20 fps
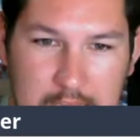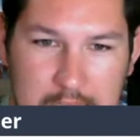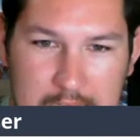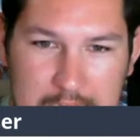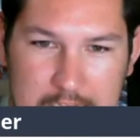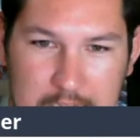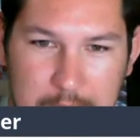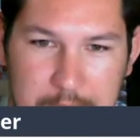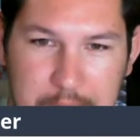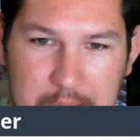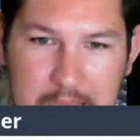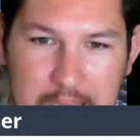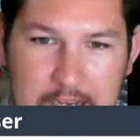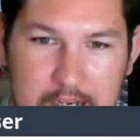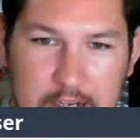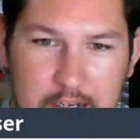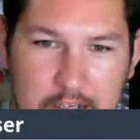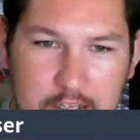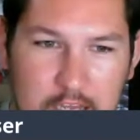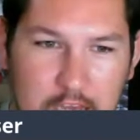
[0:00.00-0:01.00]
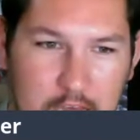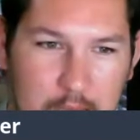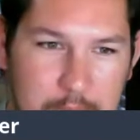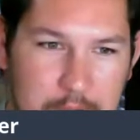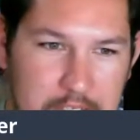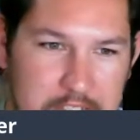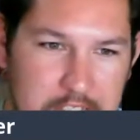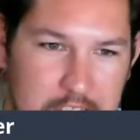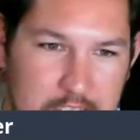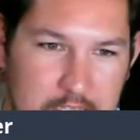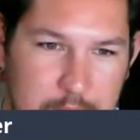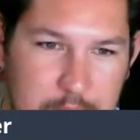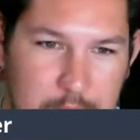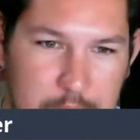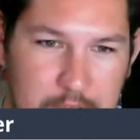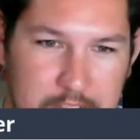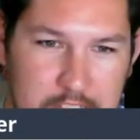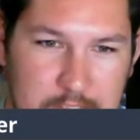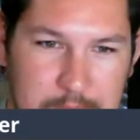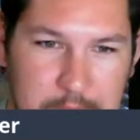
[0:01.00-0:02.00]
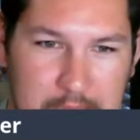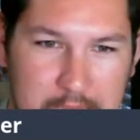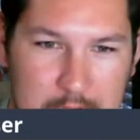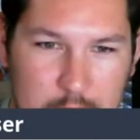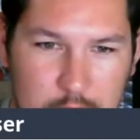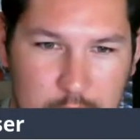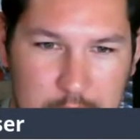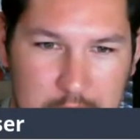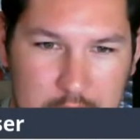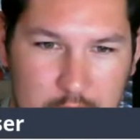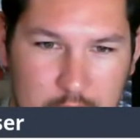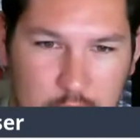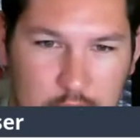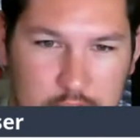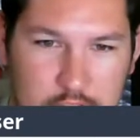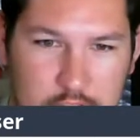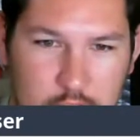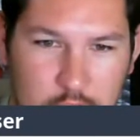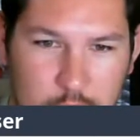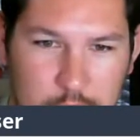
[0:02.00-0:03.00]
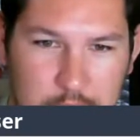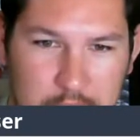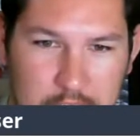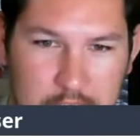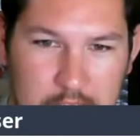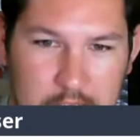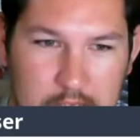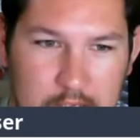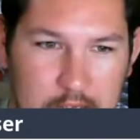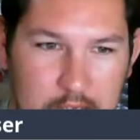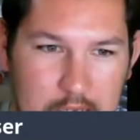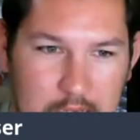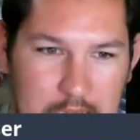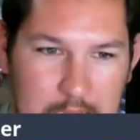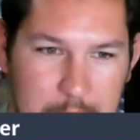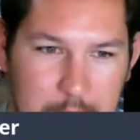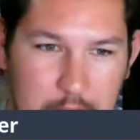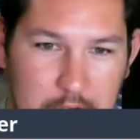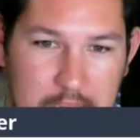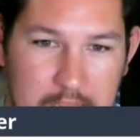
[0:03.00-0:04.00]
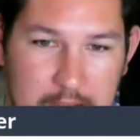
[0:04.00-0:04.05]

I got back into comics a couple months back when my girl told me I'm going to